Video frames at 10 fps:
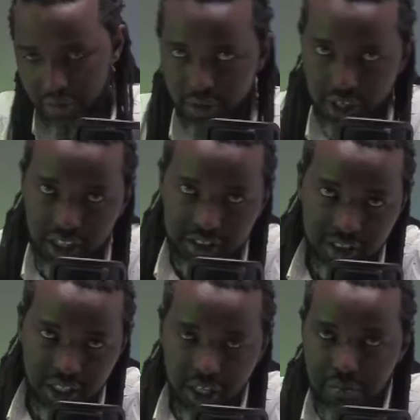Yes.
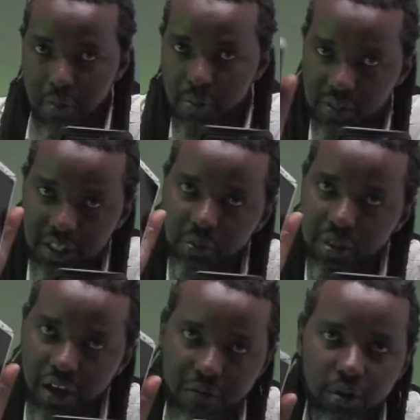Most people will start with their
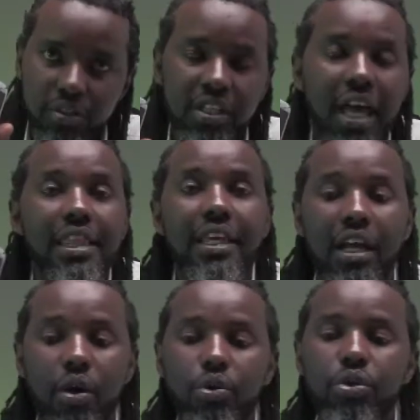phones, and then now you
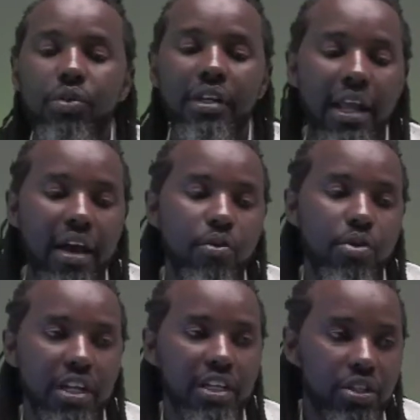will now need to
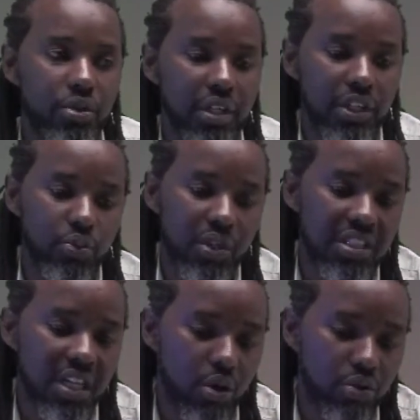graduate now
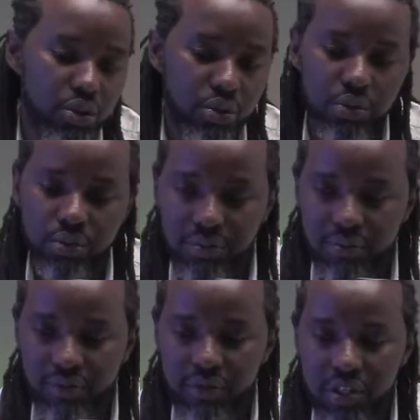to
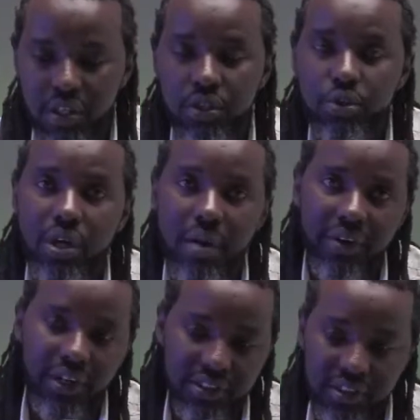cameras.
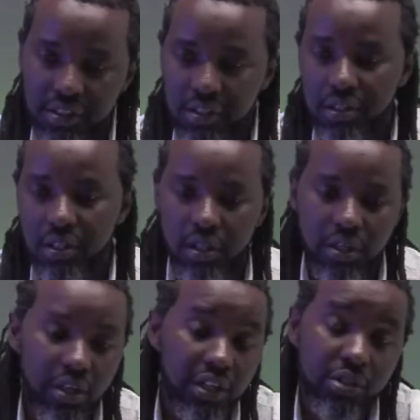You don't need to
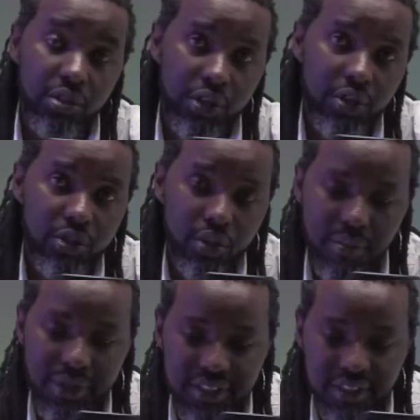graduate to cameras.
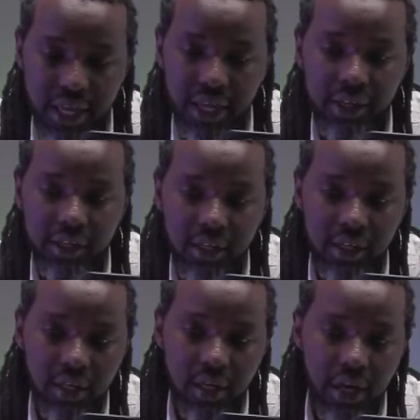And
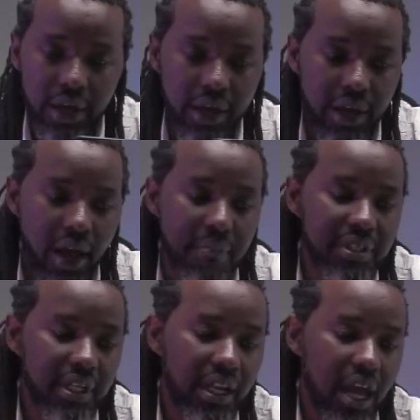I basically
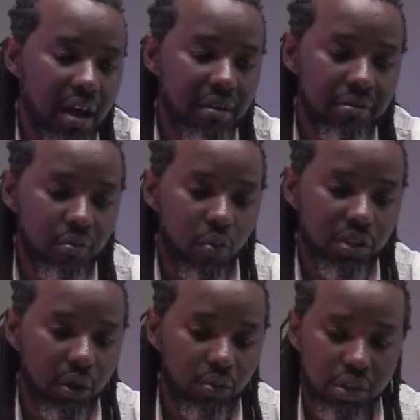have what I would
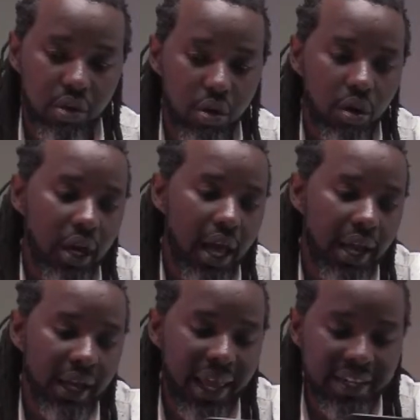call an
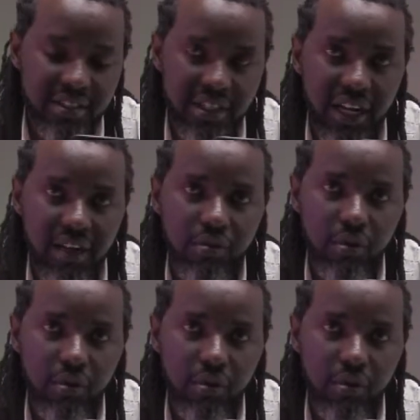entry-level